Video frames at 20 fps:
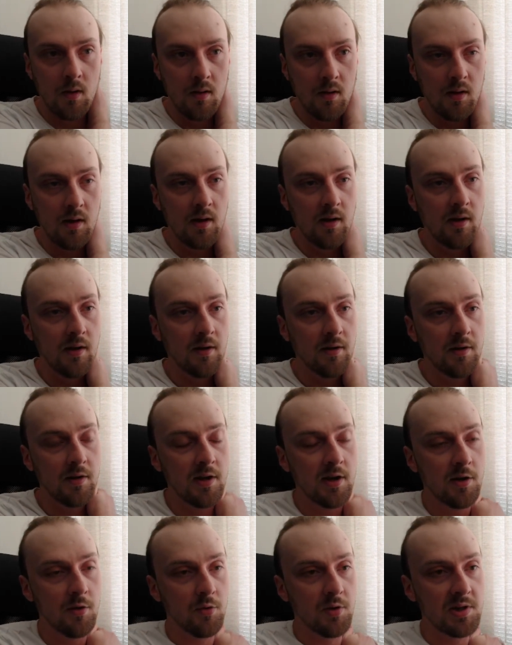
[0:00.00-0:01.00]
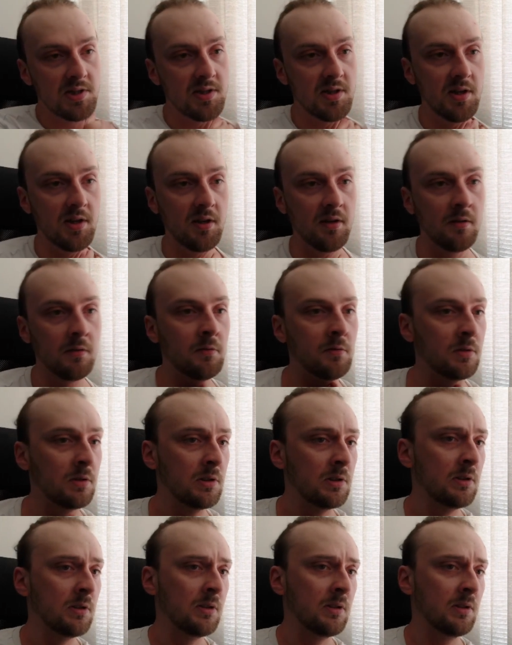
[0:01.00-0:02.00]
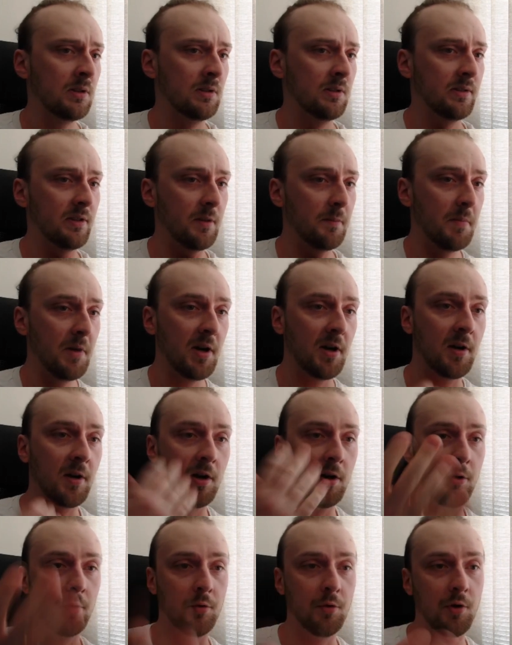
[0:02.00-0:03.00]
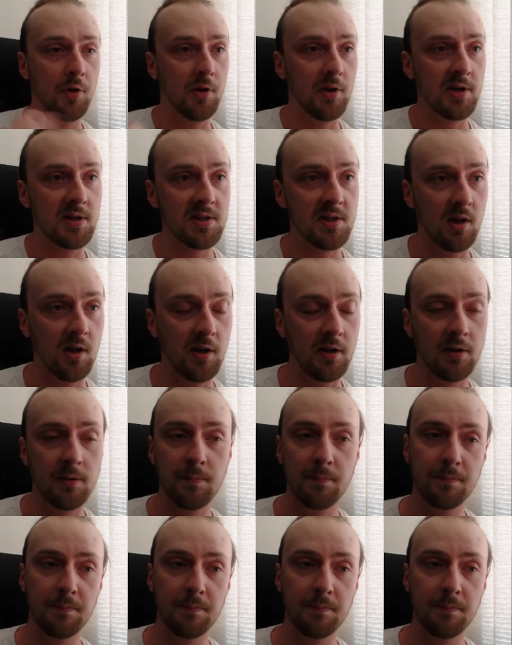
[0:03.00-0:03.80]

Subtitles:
And here you can see the background is like